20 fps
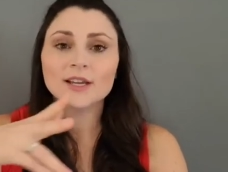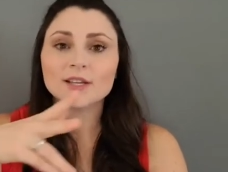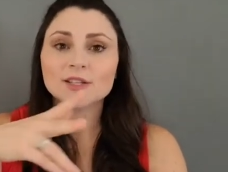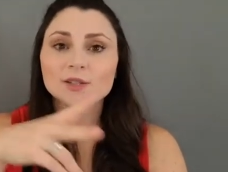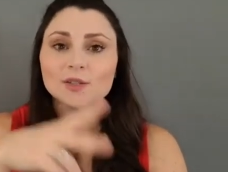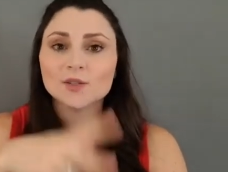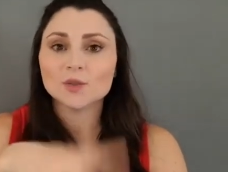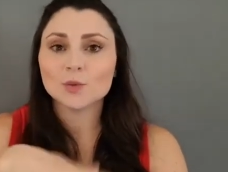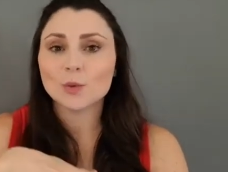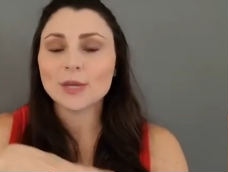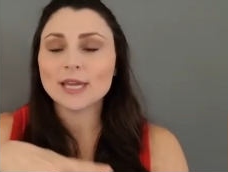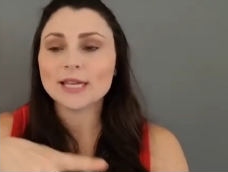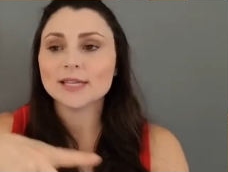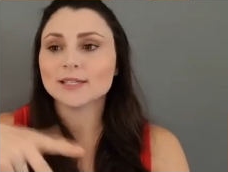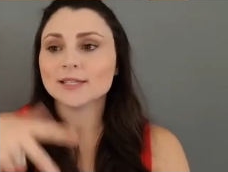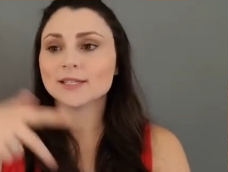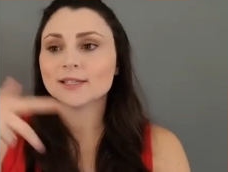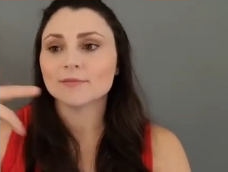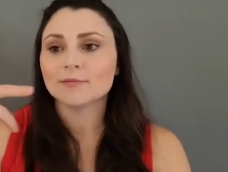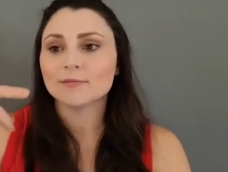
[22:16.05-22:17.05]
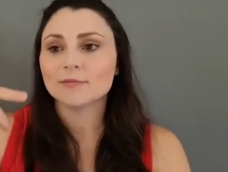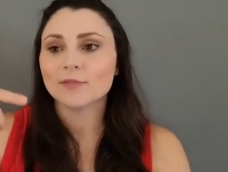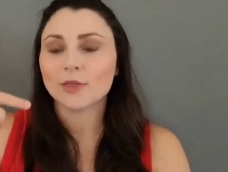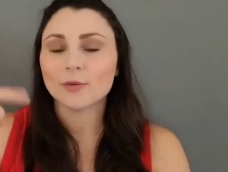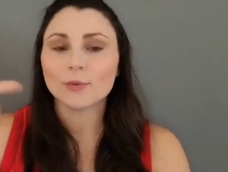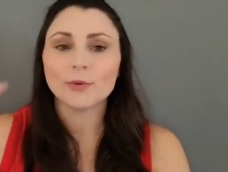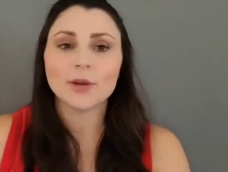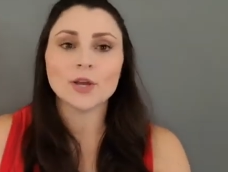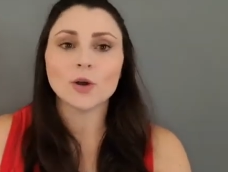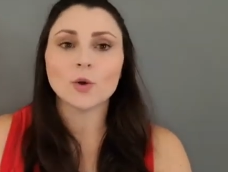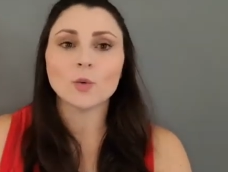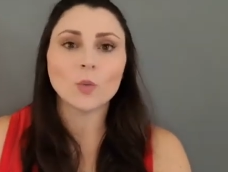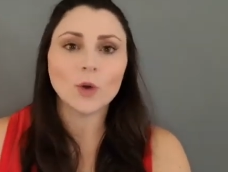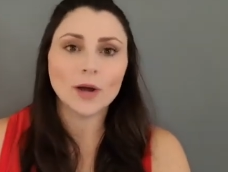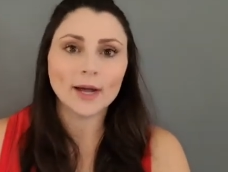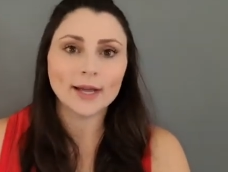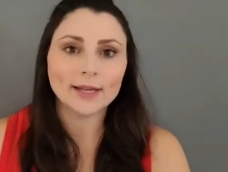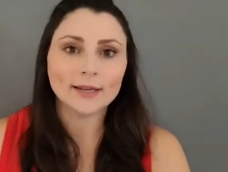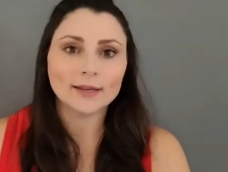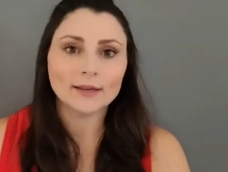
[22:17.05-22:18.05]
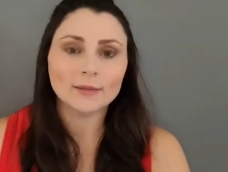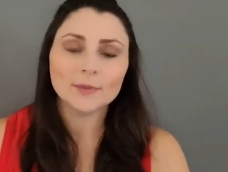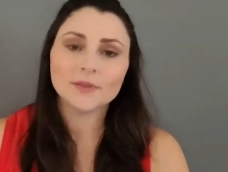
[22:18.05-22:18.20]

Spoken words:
Suite 301,